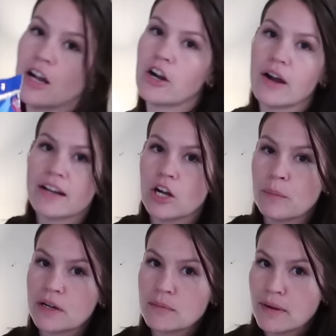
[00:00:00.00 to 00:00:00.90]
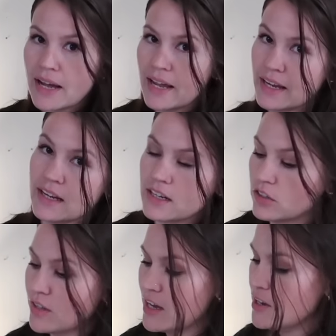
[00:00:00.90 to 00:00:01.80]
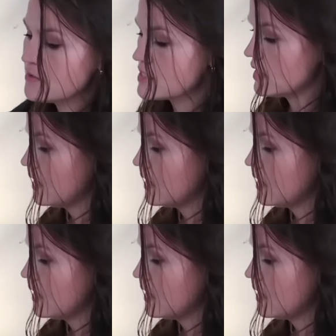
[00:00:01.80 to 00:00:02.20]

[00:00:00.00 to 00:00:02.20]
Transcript: going to go ahead and open up my gloves,